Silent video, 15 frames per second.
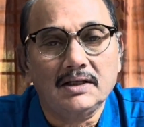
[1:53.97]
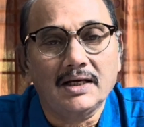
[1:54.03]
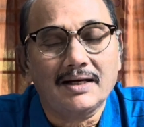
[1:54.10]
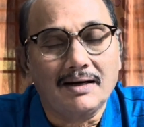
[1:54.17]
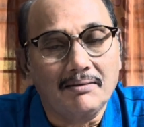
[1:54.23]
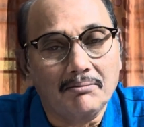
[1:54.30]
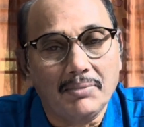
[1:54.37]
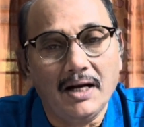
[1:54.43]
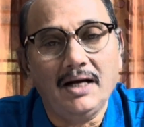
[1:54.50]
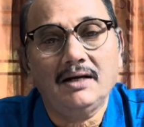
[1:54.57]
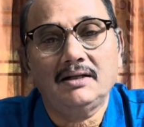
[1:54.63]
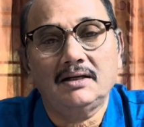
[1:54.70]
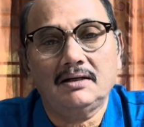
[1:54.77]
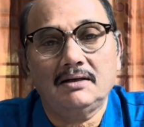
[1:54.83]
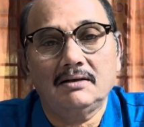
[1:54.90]
complained
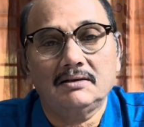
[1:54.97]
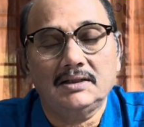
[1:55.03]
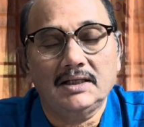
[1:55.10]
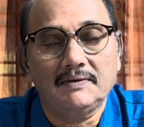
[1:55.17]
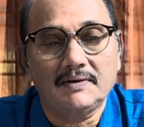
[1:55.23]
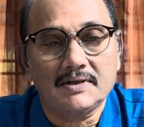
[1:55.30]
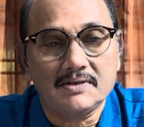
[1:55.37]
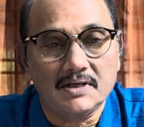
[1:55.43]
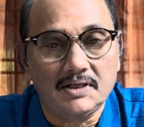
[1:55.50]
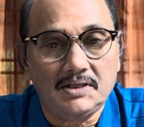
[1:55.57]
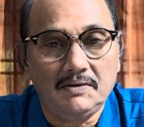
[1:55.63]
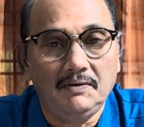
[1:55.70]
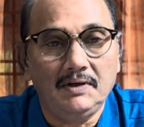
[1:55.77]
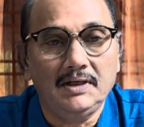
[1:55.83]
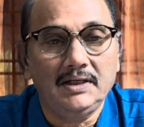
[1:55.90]
that they were
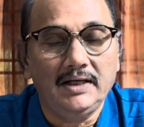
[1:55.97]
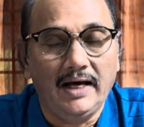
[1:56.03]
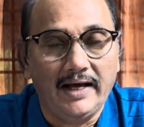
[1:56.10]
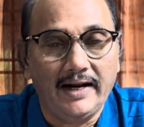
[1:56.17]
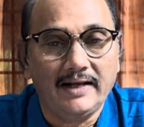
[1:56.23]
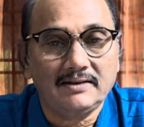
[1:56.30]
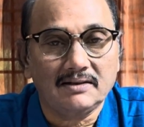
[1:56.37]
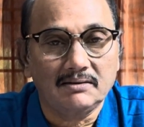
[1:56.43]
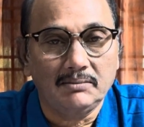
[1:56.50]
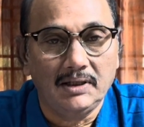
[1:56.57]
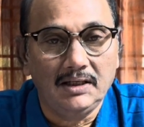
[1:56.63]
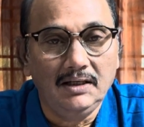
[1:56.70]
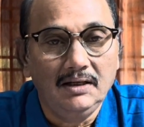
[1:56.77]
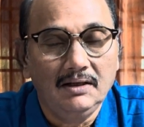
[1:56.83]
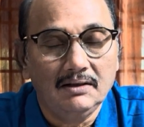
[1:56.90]
sexually harassed
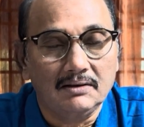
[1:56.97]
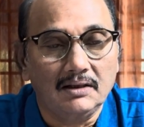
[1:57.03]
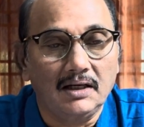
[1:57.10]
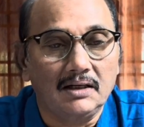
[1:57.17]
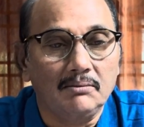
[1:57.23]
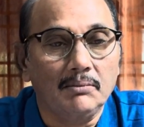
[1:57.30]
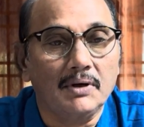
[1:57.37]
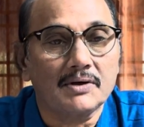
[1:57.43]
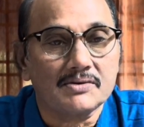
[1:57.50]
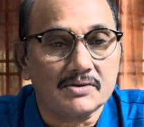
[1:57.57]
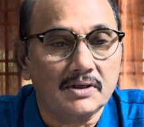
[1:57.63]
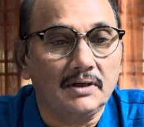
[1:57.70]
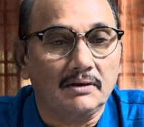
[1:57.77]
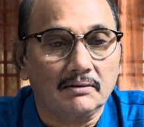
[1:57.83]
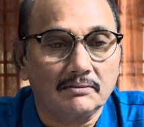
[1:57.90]
by the
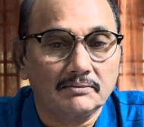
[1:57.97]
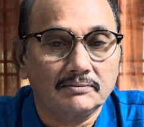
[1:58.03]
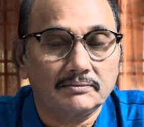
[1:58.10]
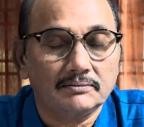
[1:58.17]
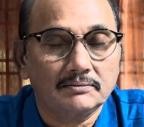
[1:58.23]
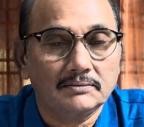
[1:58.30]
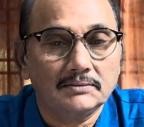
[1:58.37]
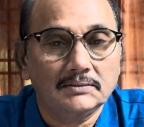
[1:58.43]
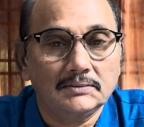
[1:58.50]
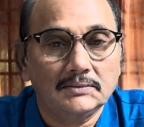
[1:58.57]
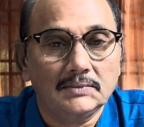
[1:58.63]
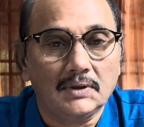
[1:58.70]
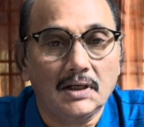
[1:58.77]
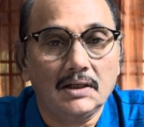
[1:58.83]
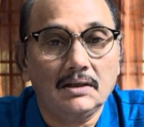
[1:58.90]
headmaster.
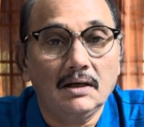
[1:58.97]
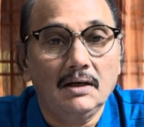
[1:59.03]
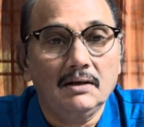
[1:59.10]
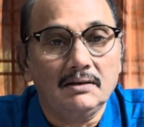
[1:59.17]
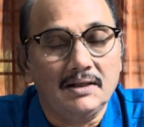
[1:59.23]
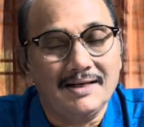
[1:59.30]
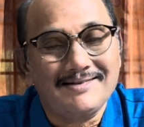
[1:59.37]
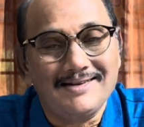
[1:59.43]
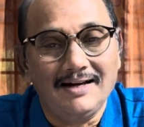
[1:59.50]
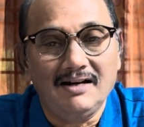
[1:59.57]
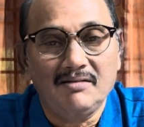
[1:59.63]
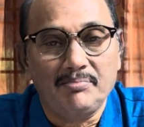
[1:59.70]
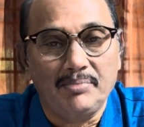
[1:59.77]
Right, they sent